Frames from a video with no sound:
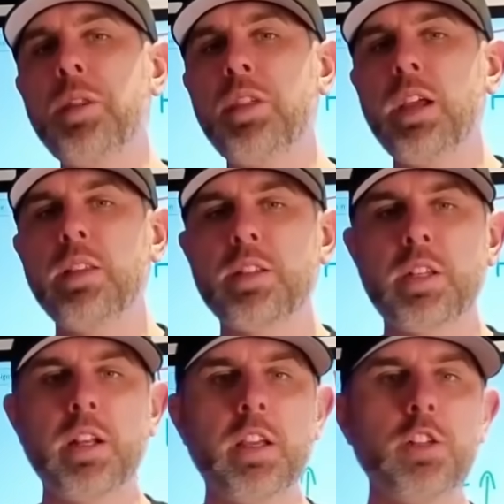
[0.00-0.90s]
thing that's
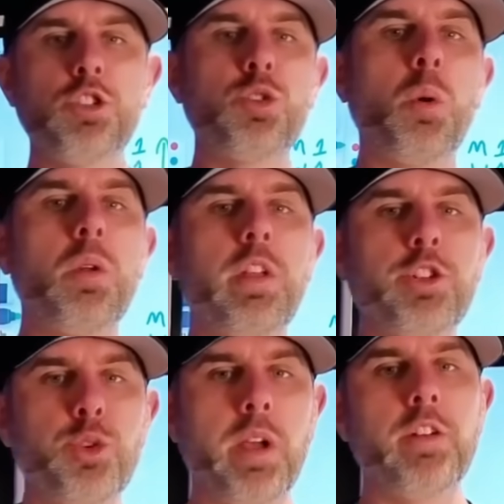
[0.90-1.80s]
going to control a
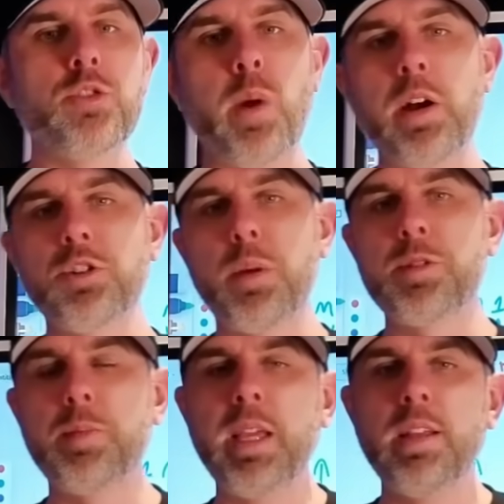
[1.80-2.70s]
trader's round trip
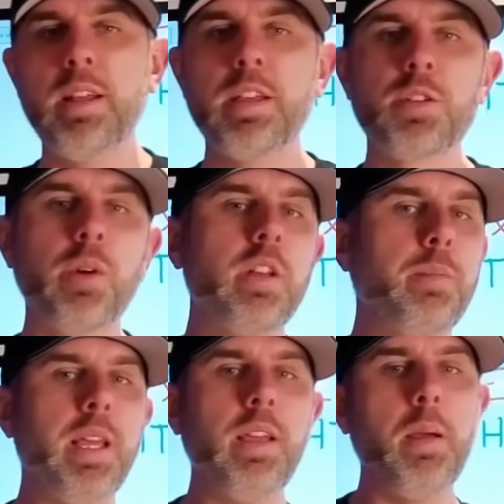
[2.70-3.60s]
speed is going to
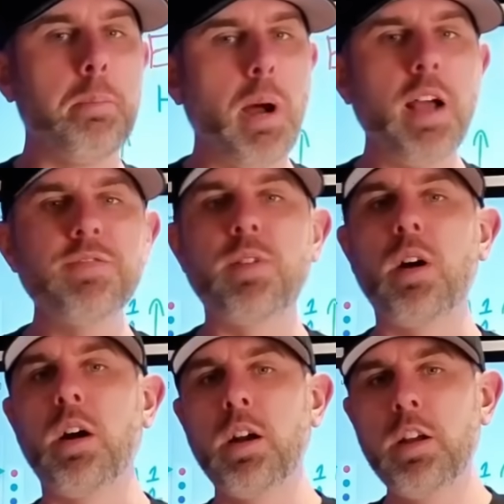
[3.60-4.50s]
be, by
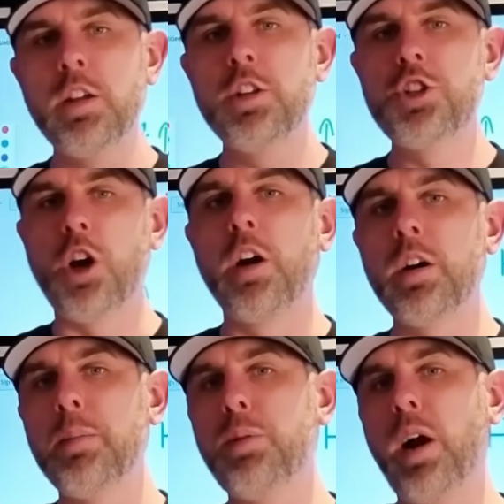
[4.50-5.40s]
far, chart
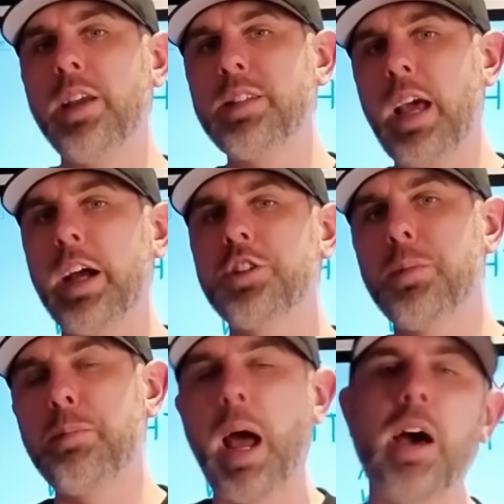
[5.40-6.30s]
price
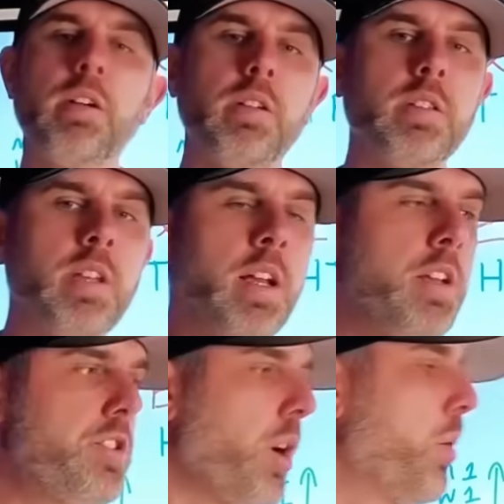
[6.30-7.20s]
action patterns.
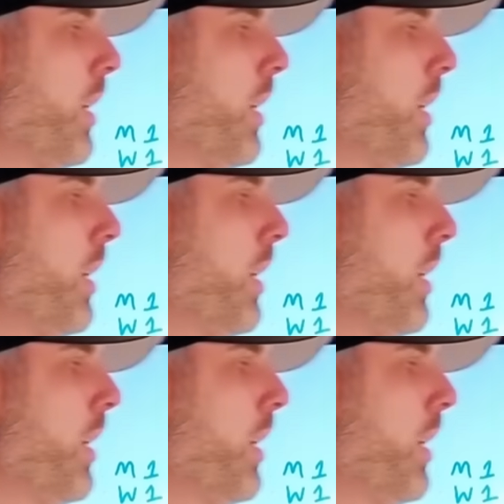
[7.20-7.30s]
So